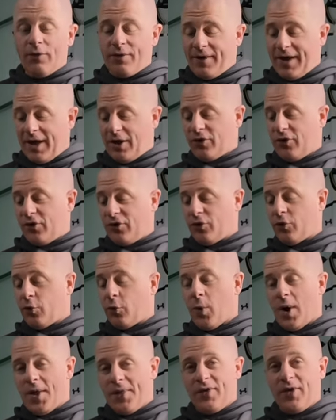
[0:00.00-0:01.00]
fetches
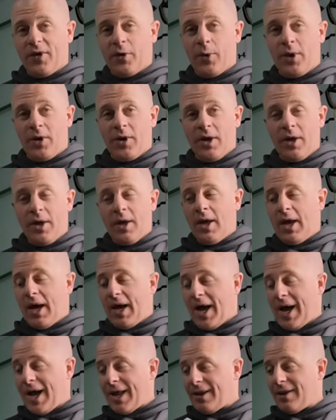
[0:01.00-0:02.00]
20 quid.
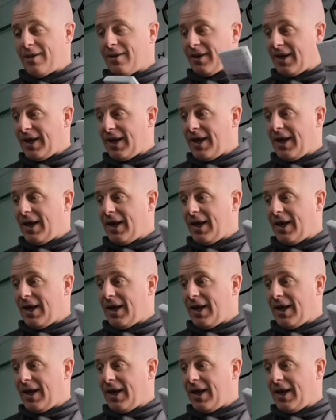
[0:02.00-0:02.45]
And